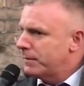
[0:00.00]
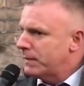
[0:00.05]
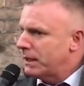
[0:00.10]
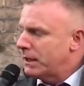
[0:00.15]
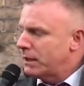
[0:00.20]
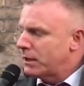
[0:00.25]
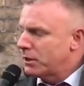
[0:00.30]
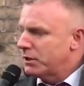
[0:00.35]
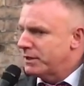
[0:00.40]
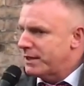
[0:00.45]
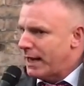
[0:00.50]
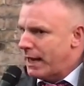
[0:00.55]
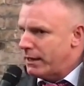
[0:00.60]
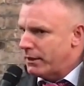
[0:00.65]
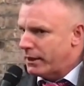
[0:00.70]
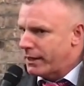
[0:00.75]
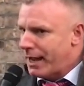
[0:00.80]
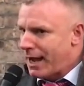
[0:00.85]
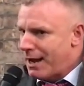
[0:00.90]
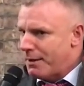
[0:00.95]
the
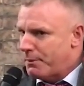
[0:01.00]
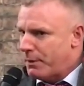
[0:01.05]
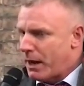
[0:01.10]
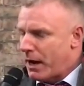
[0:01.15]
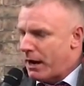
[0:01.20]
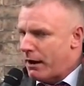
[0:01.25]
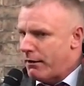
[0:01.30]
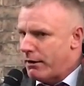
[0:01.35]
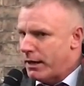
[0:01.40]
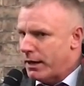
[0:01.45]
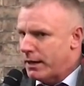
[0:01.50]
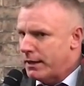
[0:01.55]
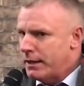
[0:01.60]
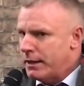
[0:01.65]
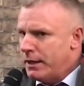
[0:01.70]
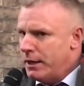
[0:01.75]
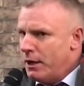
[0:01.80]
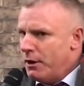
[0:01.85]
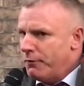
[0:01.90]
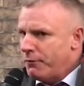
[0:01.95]
container camp area
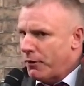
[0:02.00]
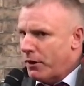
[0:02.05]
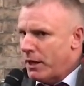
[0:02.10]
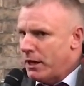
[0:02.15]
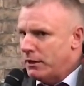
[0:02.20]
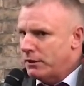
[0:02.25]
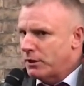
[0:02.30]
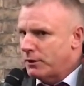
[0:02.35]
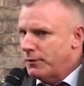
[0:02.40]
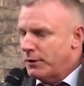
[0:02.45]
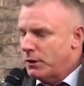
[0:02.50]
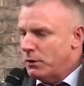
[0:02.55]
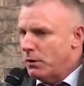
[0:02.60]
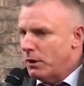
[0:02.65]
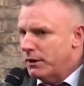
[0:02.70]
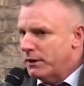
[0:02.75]
for interview.